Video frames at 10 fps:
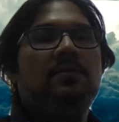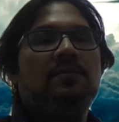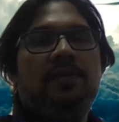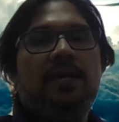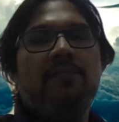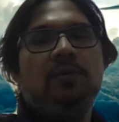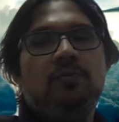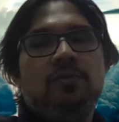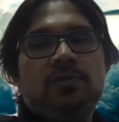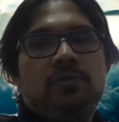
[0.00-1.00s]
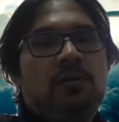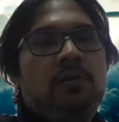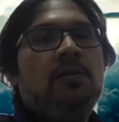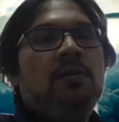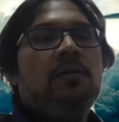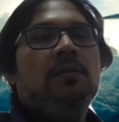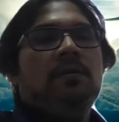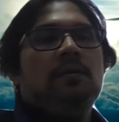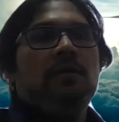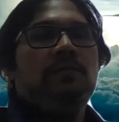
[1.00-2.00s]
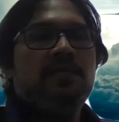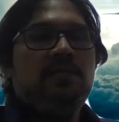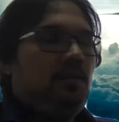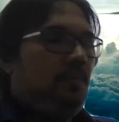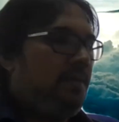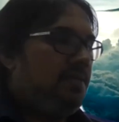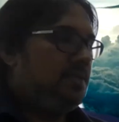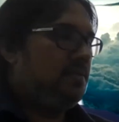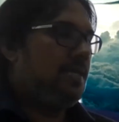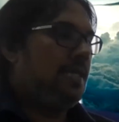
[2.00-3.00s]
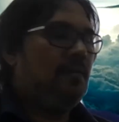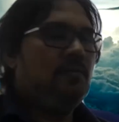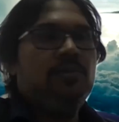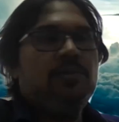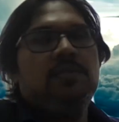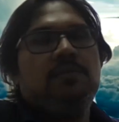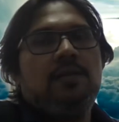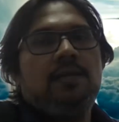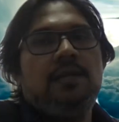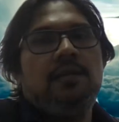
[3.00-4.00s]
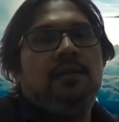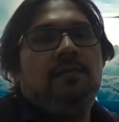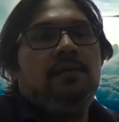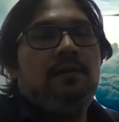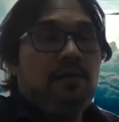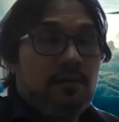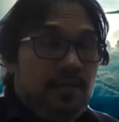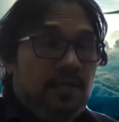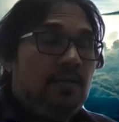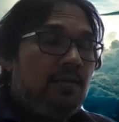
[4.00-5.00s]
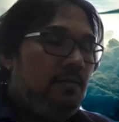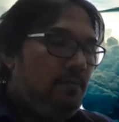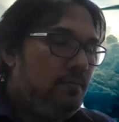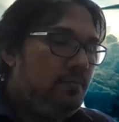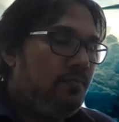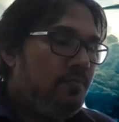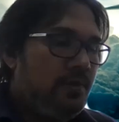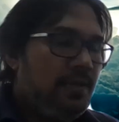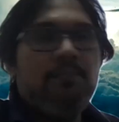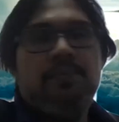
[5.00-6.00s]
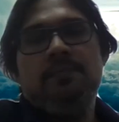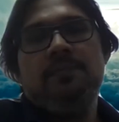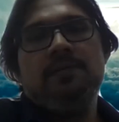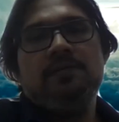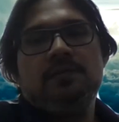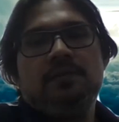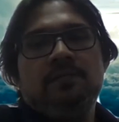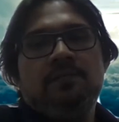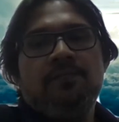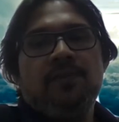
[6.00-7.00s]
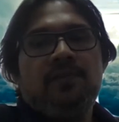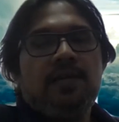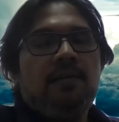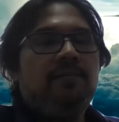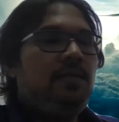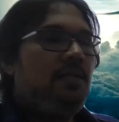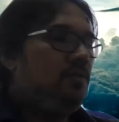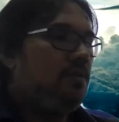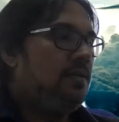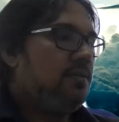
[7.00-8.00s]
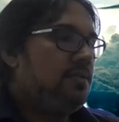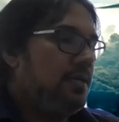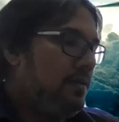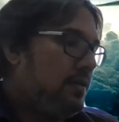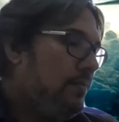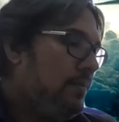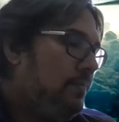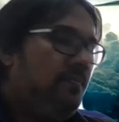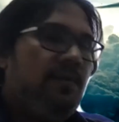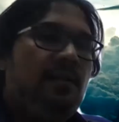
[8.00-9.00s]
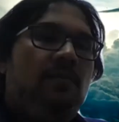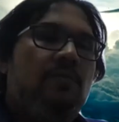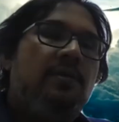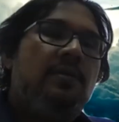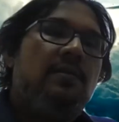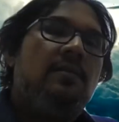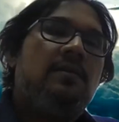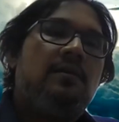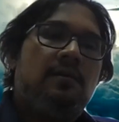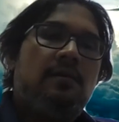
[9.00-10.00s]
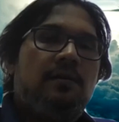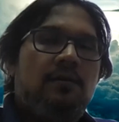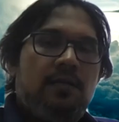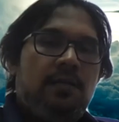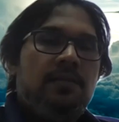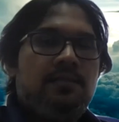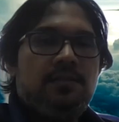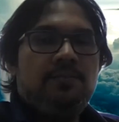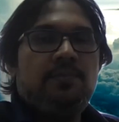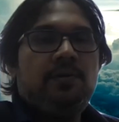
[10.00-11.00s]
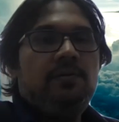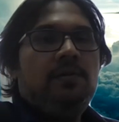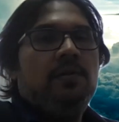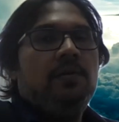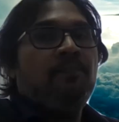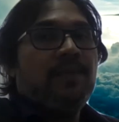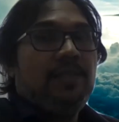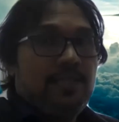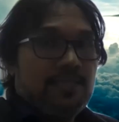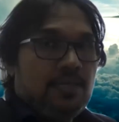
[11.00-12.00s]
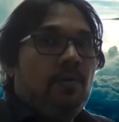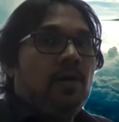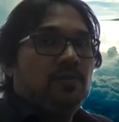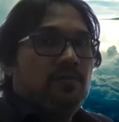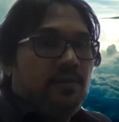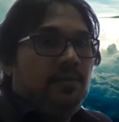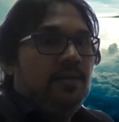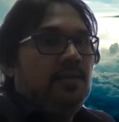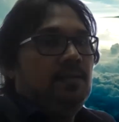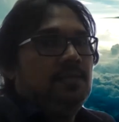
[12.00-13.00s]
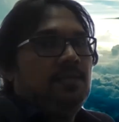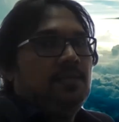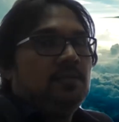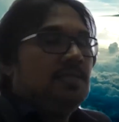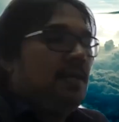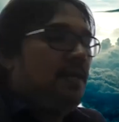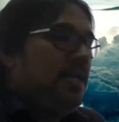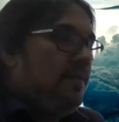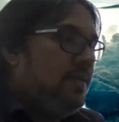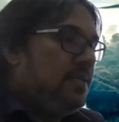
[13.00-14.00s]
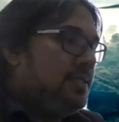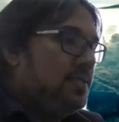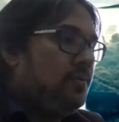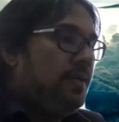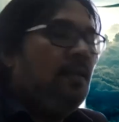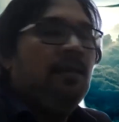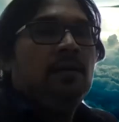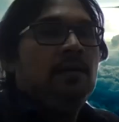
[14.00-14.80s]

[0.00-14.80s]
So we have a course called emerging topics. So that course is creative, uh, created for that purpose. Whatever the new things that will come up, we'll do it in the uh, ETCS module. And this time also we are doing ETCS on Sunday evening, six to eight.